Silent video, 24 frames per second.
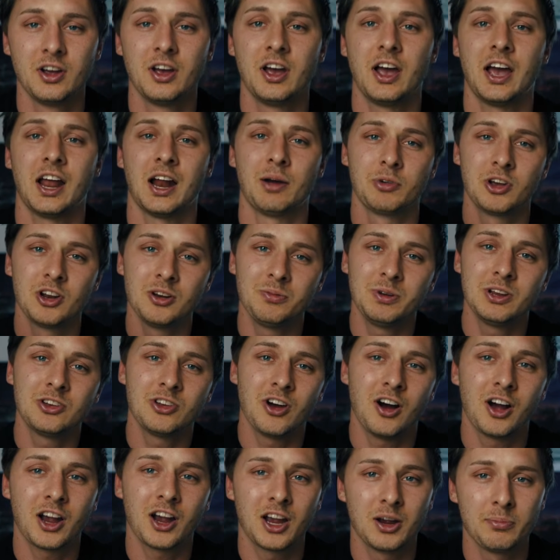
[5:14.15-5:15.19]
And I'm going to be
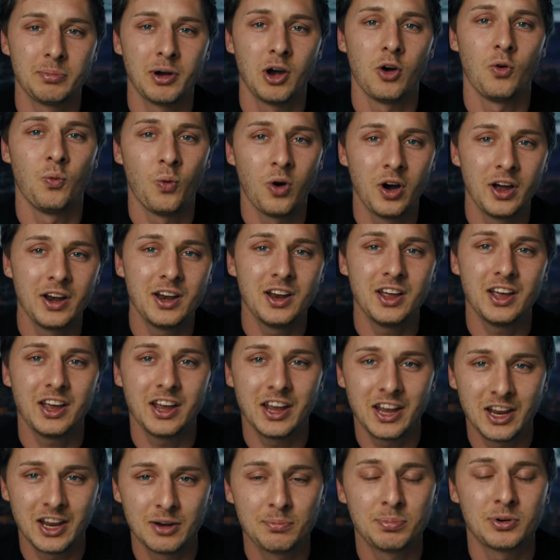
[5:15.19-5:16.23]
talking about one
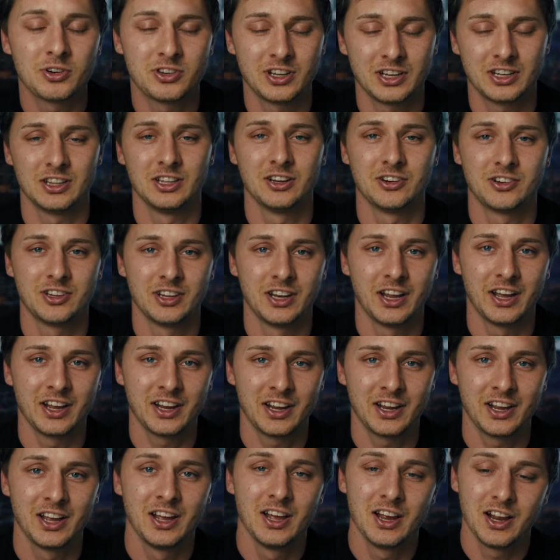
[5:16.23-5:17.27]
in particular
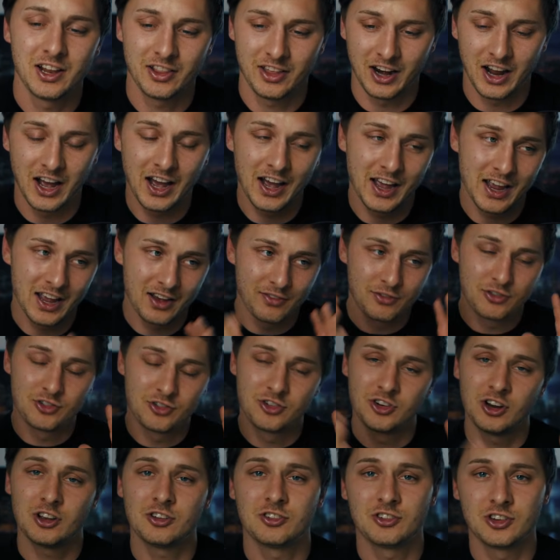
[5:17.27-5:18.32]
today that I have
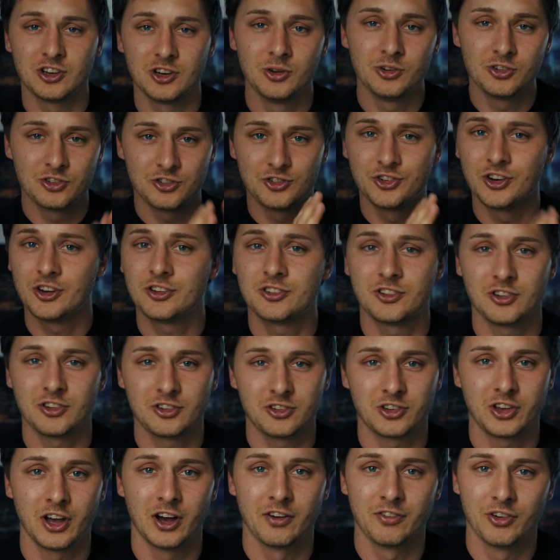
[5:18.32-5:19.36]
just used, just
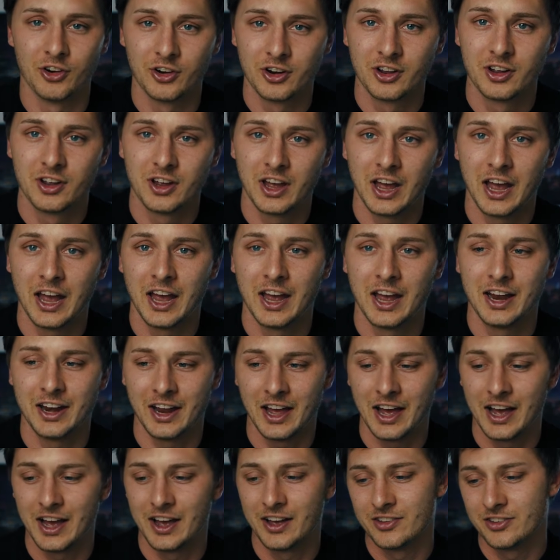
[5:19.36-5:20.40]
discovered, and
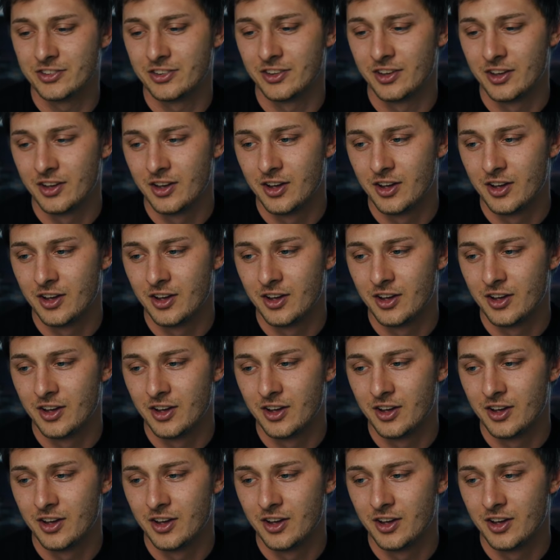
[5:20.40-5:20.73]
has